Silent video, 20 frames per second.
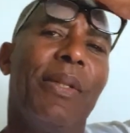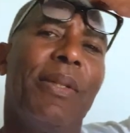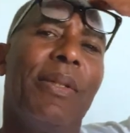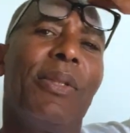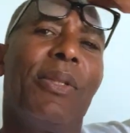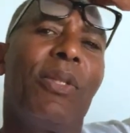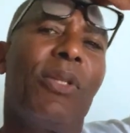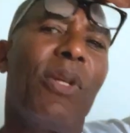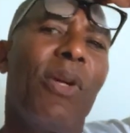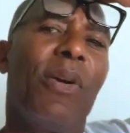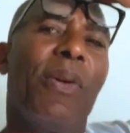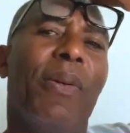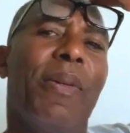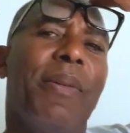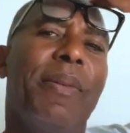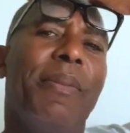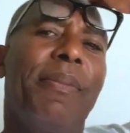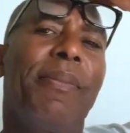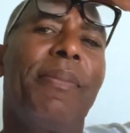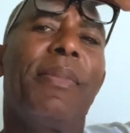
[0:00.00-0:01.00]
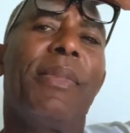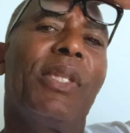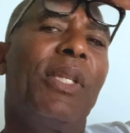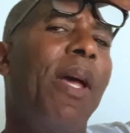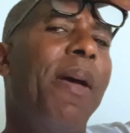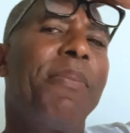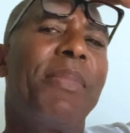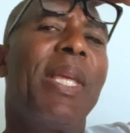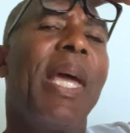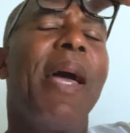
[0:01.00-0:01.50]
So
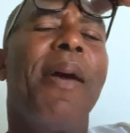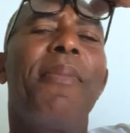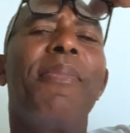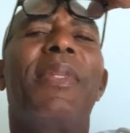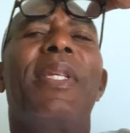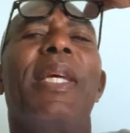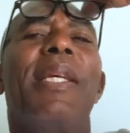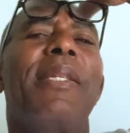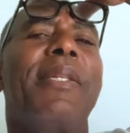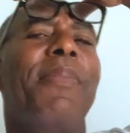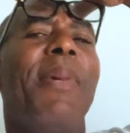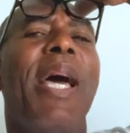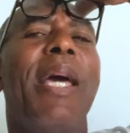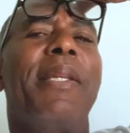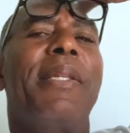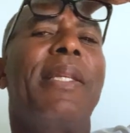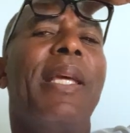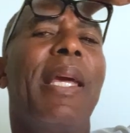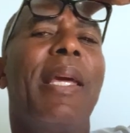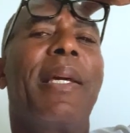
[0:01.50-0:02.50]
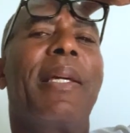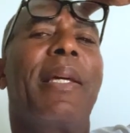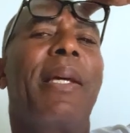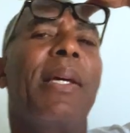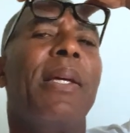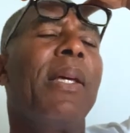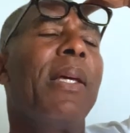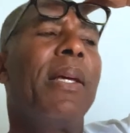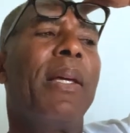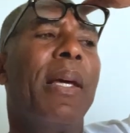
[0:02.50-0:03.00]
sometimes things might take
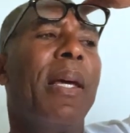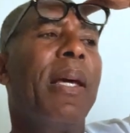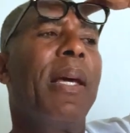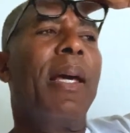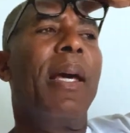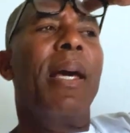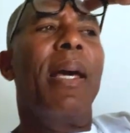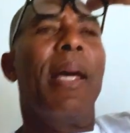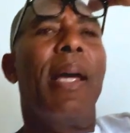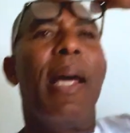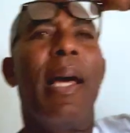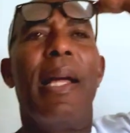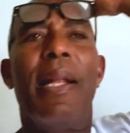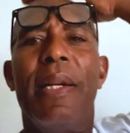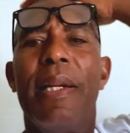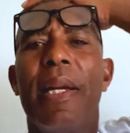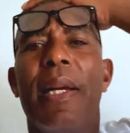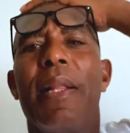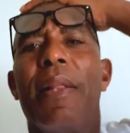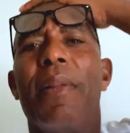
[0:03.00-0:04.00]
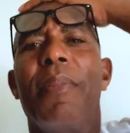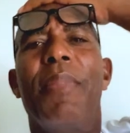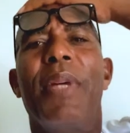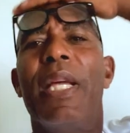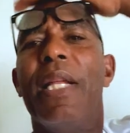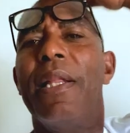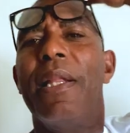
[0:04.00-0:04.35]
a little bit